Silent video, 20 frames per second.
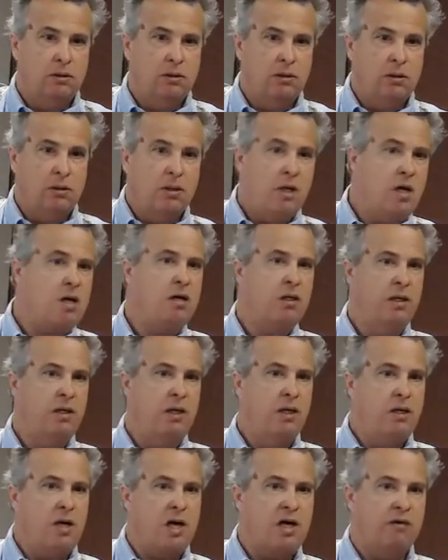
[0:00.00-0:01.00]

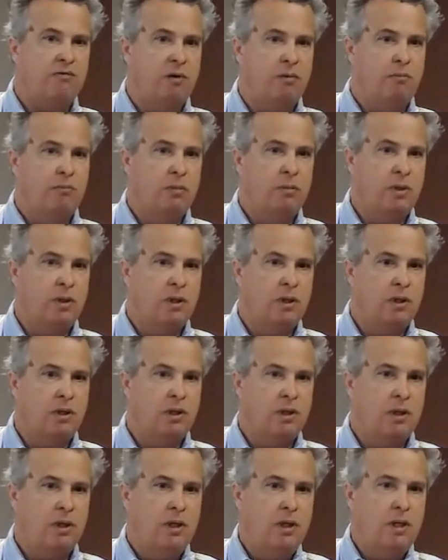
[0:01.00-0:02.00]
None, none of them.
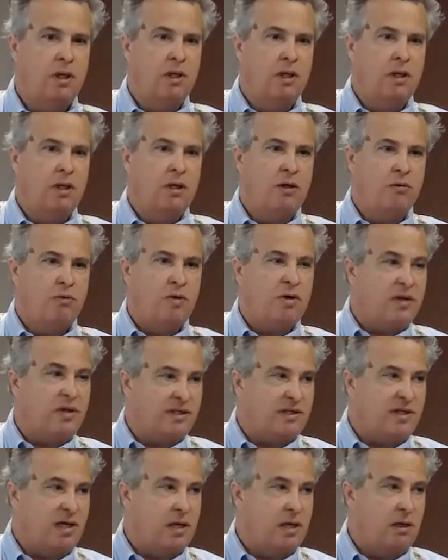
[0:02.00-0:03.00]
What are they
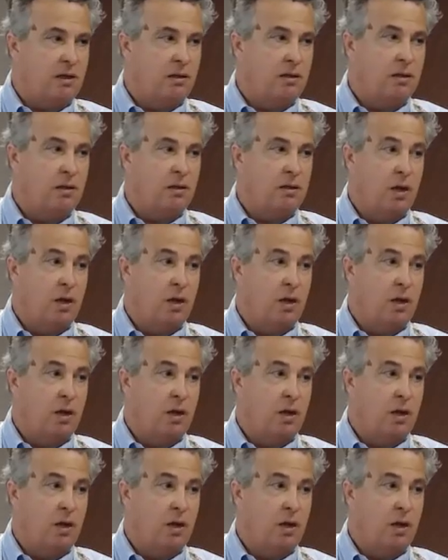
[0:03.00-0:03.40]
saying?